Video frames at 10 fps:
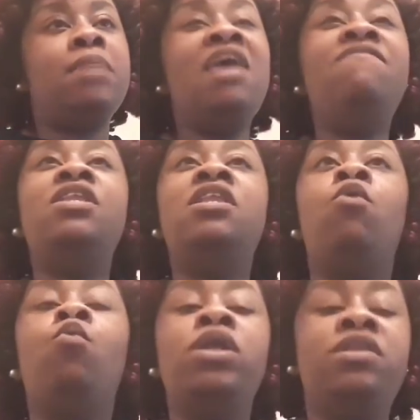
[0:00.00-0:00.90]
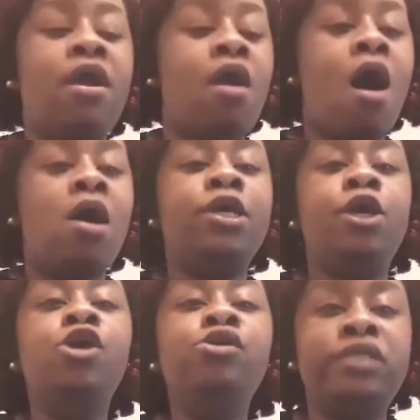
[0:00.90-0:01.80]
Even when they're all
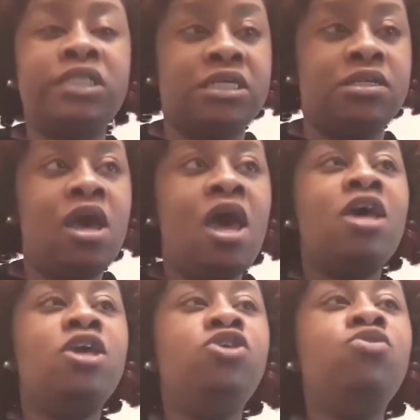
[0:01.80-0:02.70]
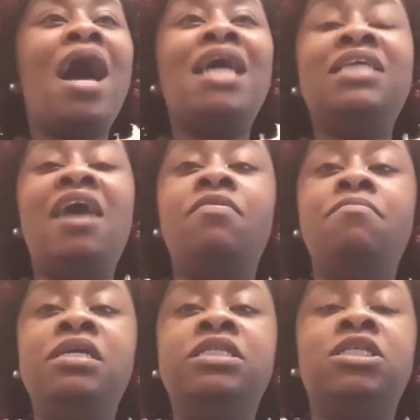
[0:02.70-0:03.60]
in Houston, you guys have the
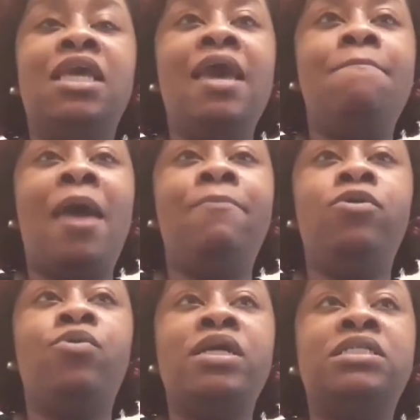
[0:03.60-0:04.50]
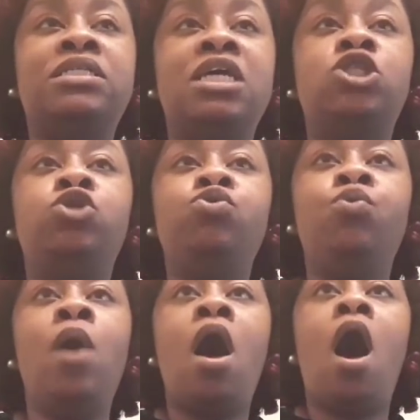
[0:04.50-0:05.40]
means to get baby Chris
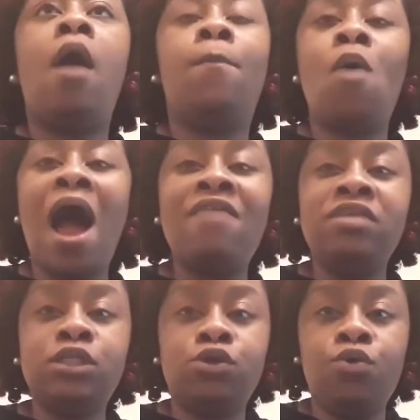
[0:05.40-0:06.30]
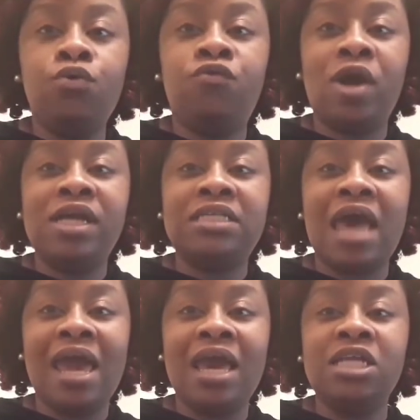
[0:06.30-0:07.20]
into a private school for his
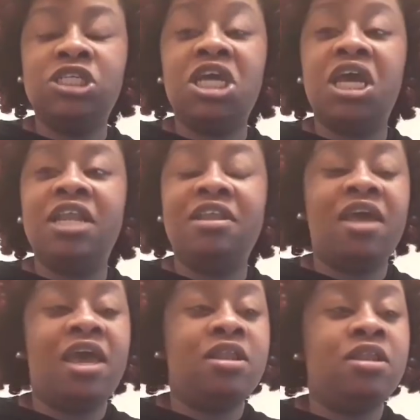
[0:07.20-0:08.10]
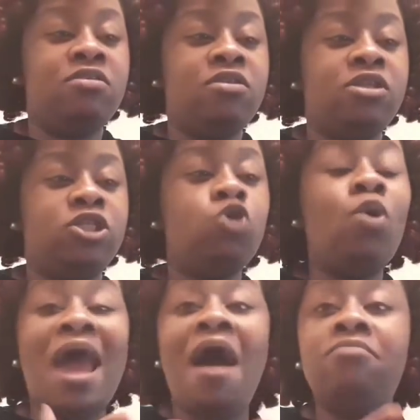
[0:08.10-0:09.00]
age and to
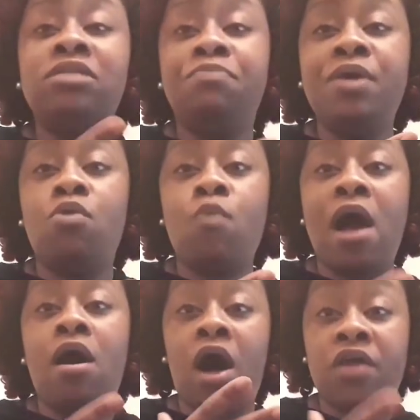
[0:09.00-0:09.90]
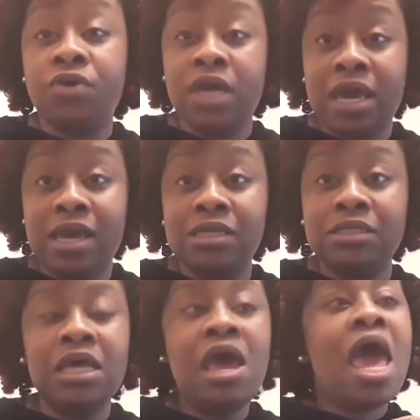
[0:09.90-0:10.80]
allow him to be around other
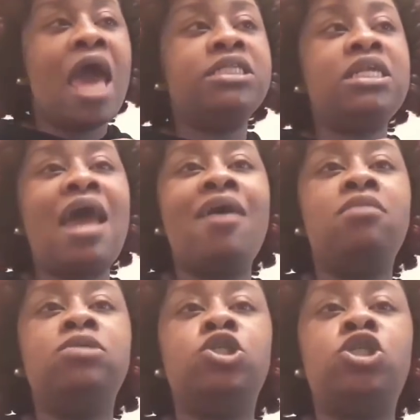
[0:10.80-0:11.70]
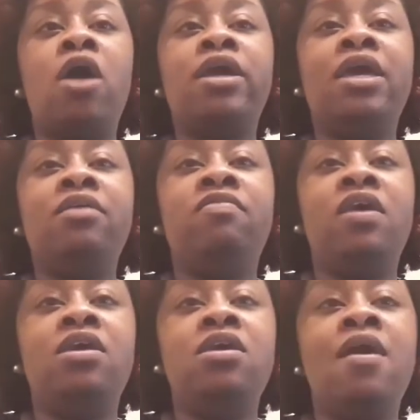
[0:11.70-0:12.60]
kids and to allow him to start getting
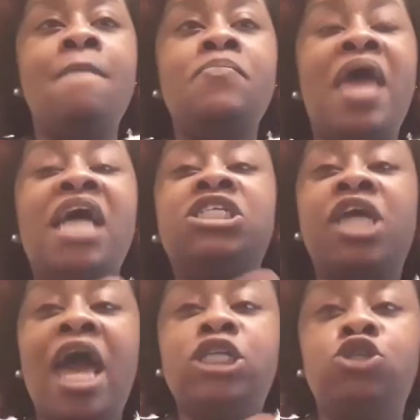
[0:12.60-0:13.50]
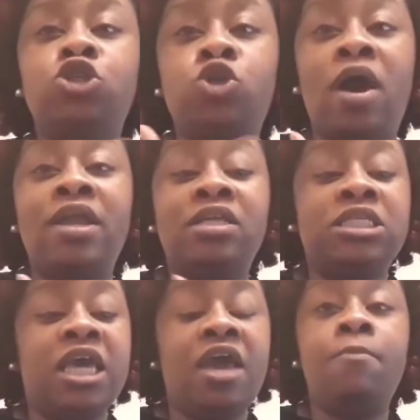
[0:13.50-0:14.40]
the educational
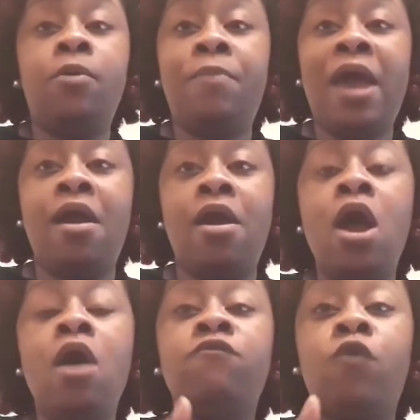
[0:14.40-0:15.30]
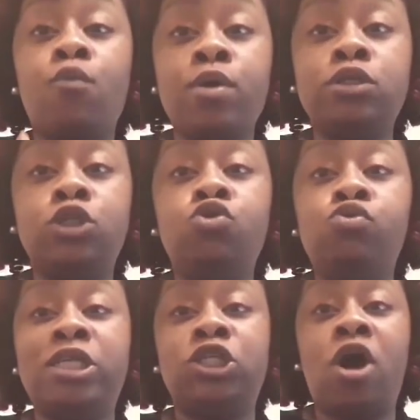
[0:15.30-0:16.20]
training to get him prepared for real
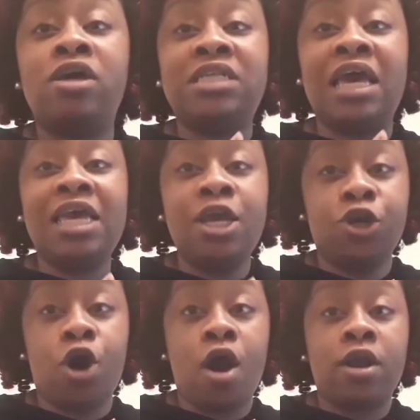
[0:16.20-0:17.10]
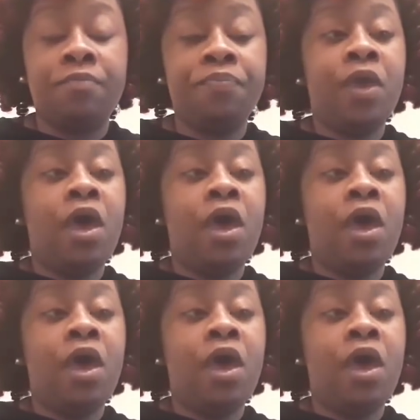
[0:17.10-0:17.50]
school, which starts at kindergarten.